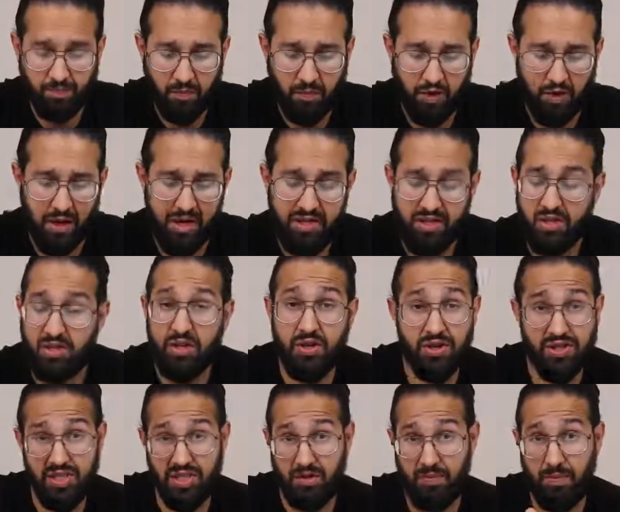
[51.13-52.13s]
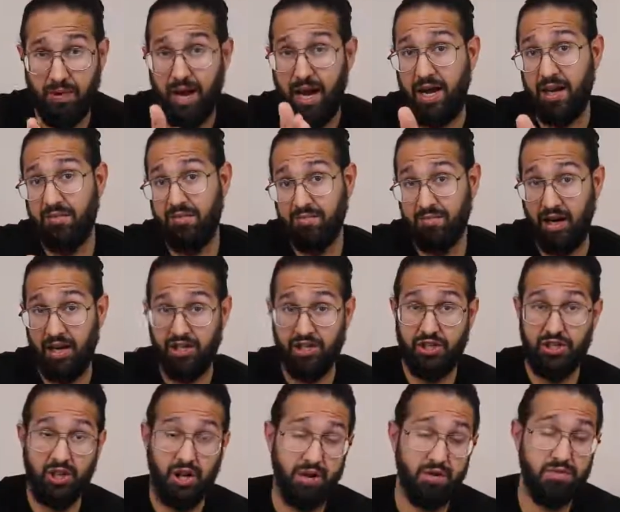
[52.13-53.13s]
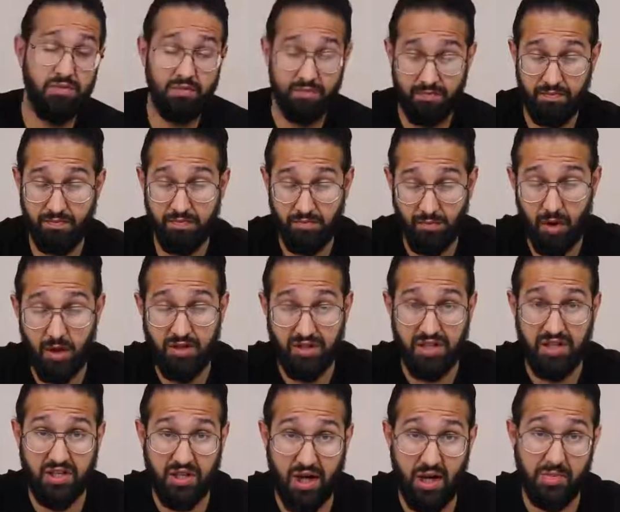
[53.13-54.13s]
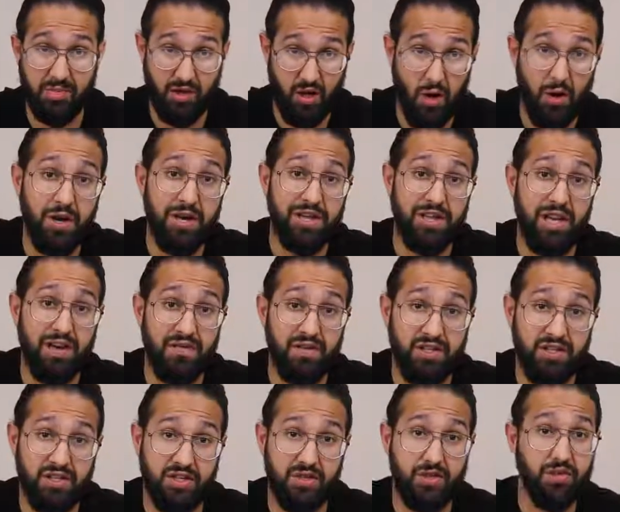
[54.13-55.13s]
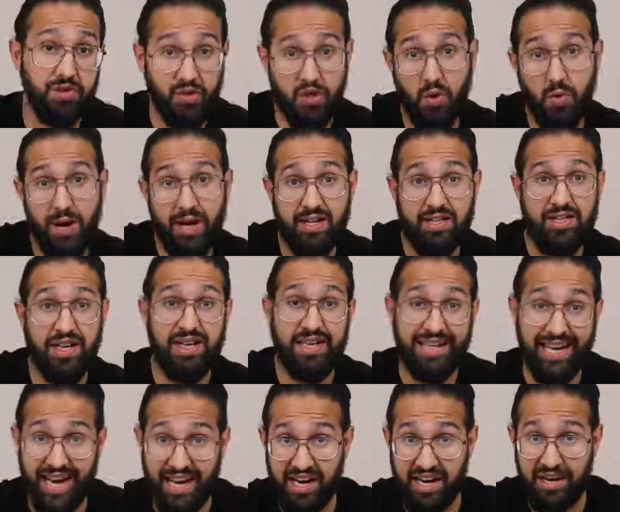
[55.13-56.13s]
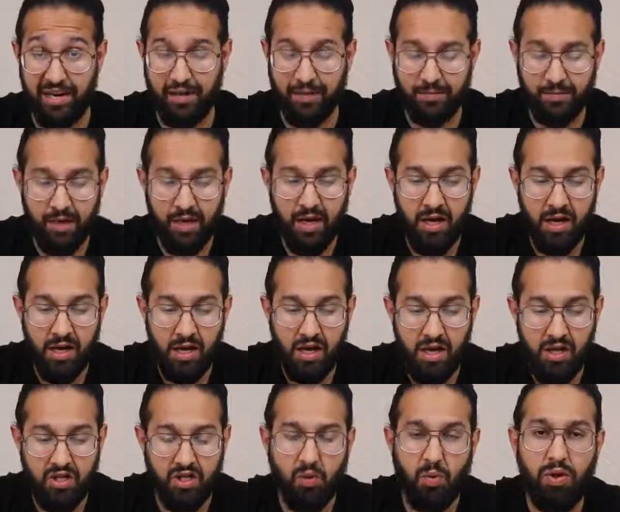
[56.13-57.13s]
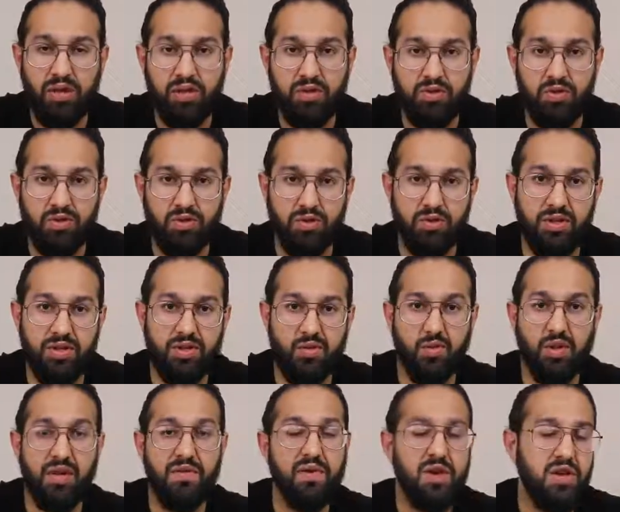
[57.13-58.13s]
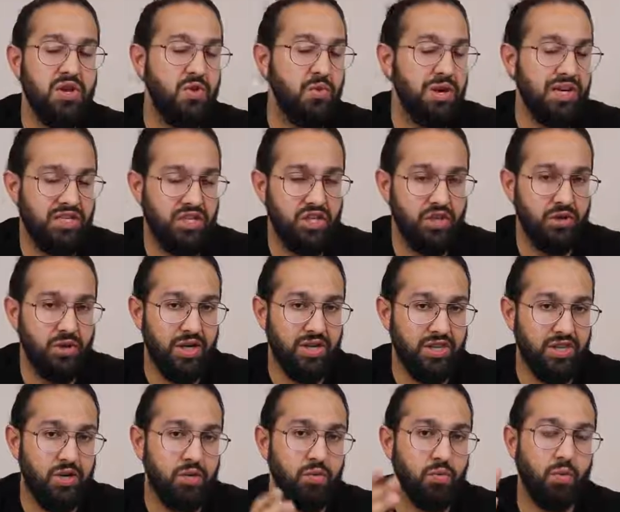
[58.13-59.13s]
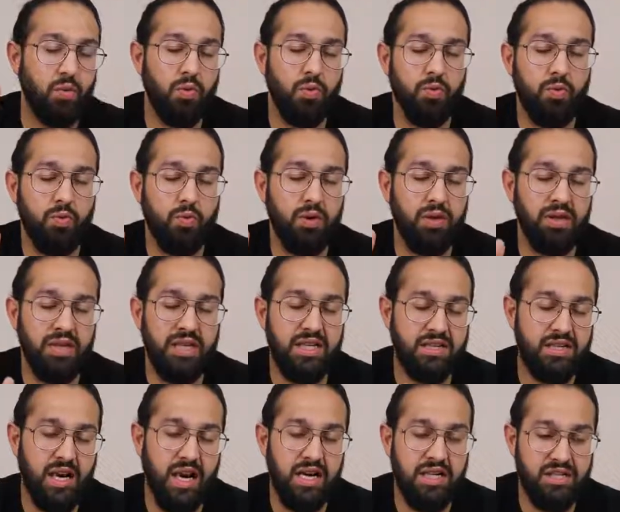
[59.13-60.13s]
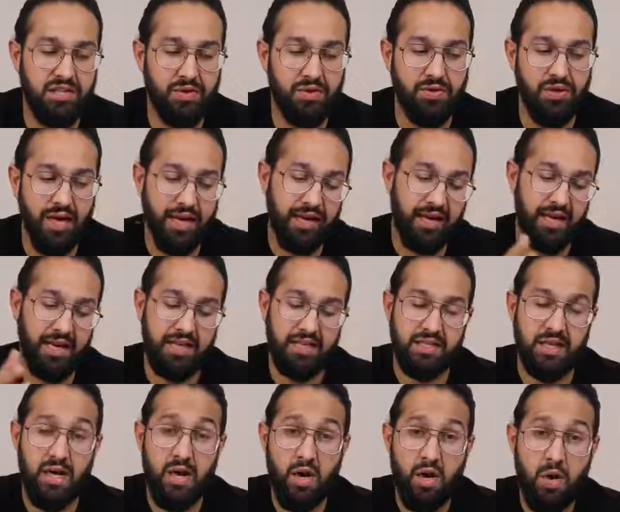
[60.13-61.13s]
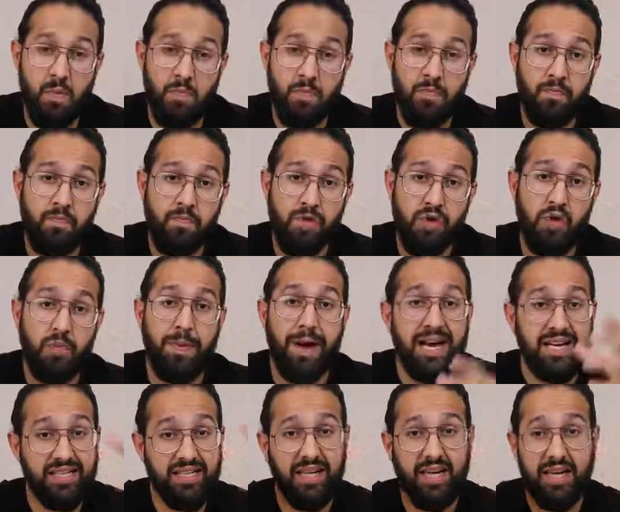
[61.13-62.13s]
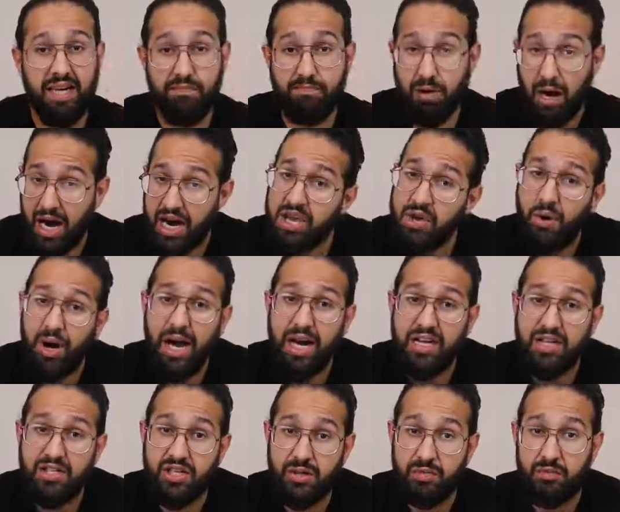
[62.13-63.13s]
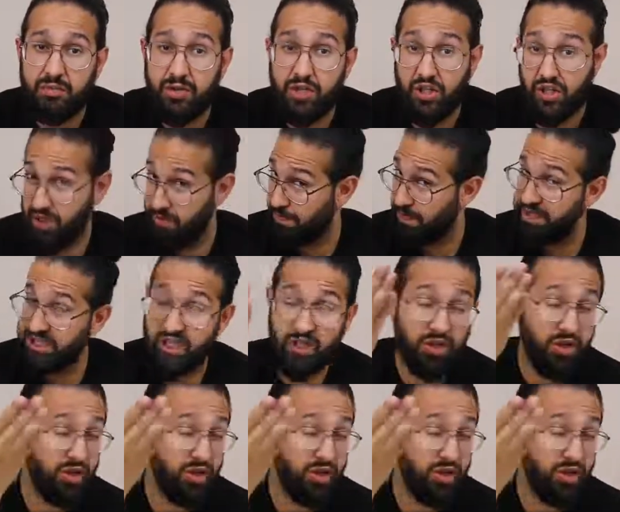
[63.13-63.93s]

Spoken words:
right? So Yeezy Supply, as you know, most of the times only deliver to US and Canada. So what this will do, this will give you a US address. What these guys do then is you basically buy your item, ship it to